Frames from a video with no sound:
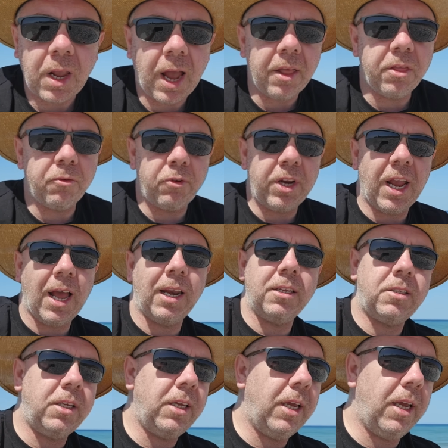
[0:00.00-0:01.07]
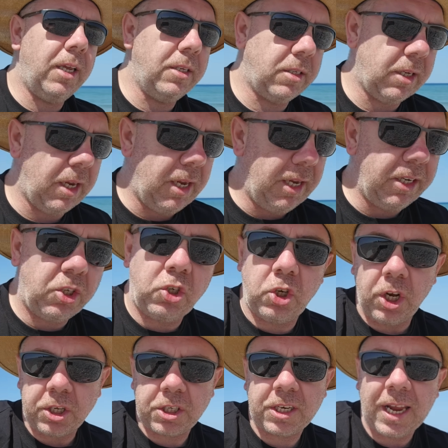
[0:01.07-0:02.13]
And the reality is, it
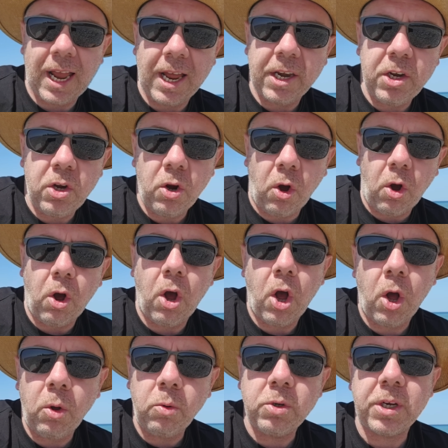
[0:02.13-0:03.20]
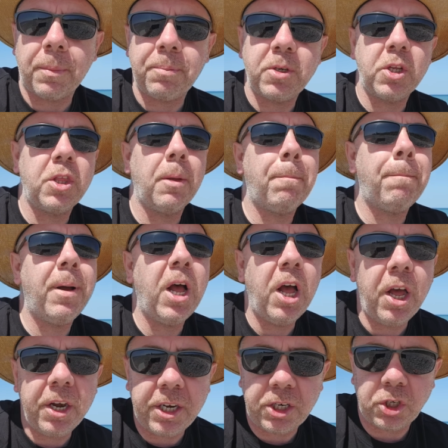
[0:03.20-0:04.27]
just cannot hold up to the
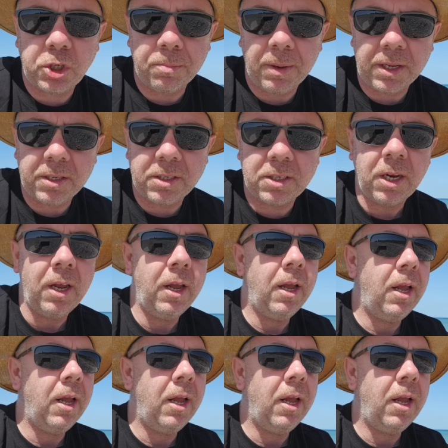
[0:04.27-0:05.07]
punishment